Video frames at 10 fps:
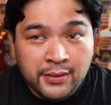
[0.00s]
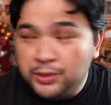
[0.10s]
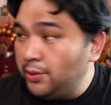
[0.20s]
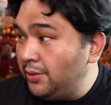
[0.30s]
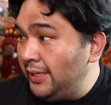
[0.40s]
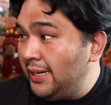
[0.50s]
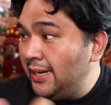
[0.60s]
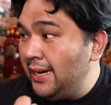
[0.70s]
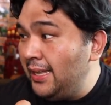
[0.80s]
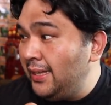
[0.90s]
So
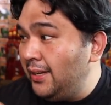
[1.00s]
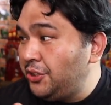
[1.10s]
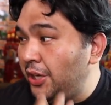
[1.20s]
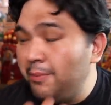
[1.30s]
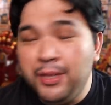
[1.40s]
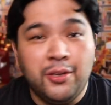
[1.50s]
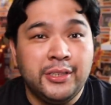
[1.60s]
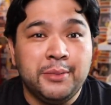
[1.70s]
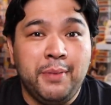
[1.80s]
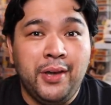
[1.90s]
tingnan lang natin, share my
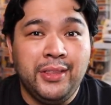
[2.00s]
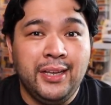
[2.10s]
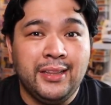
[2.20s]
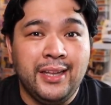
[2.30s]
thoughts about it,